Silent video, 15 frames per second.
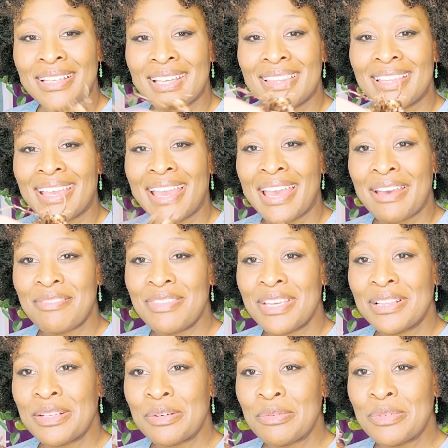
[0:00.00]
And they have
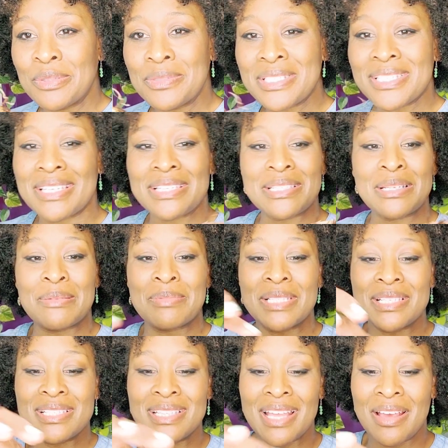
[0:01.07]
their little root systems.
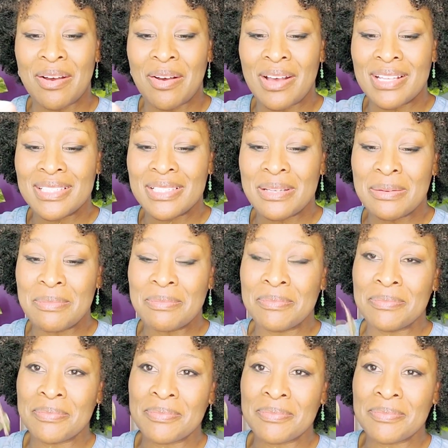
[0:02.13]
Isn't that awesome?